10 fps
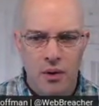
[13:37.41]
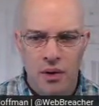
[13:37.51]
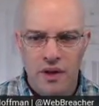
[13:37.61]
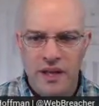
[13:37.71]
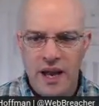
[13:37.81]

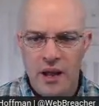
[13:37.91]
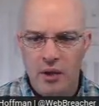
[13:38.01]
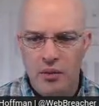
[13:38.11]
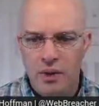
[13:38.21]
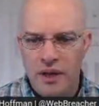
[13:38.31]
Yellow
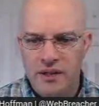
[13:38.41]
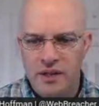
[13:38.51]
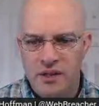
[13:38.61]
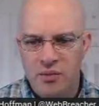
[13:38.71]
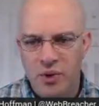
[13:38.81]

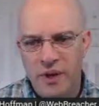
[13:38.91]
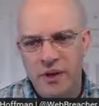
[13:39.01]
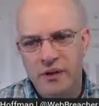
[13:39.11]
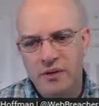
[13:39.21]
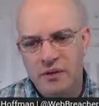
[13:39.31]
license
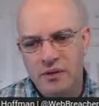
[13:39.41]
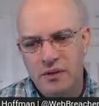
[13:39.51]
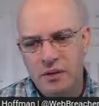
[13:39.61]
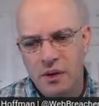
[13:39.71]
plates.